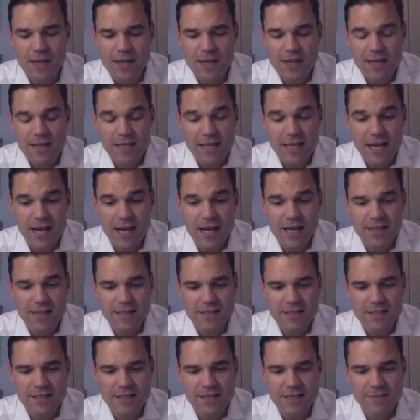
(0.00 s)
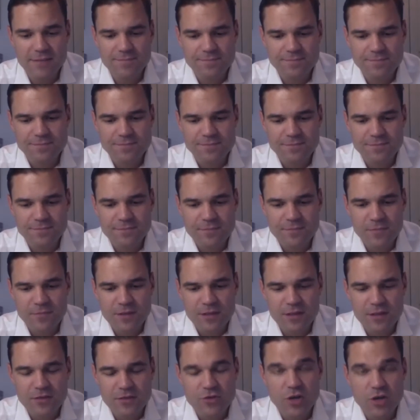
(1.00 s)
yeah, I think that
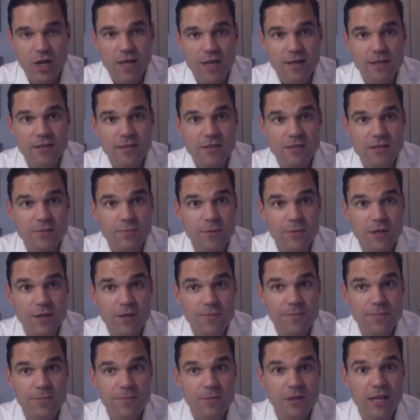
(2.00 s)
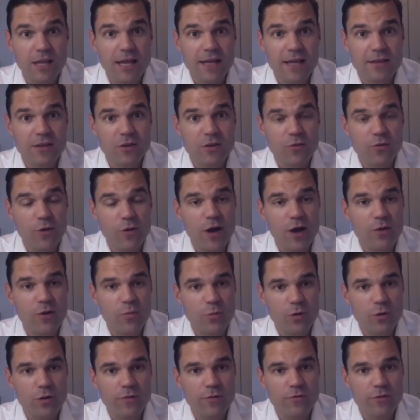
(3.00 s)
China's been laying the
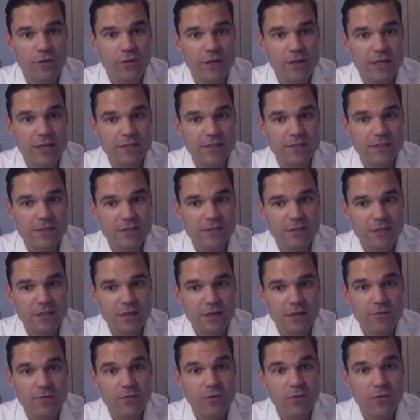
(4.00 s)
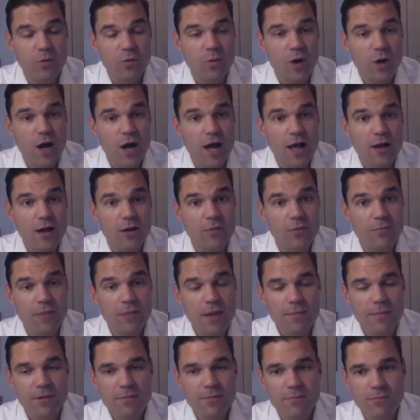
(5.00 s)
groundwork for this for a while,
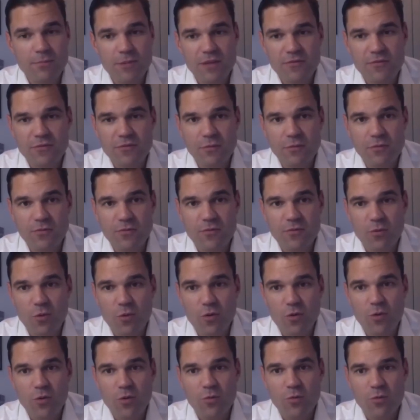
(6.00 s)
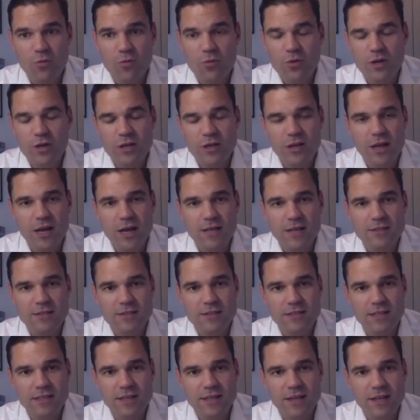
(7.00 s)
maybe even before
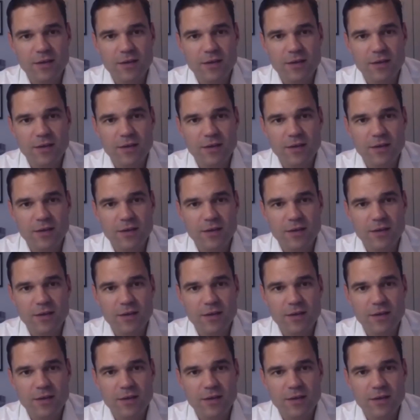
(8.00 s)
realizing that they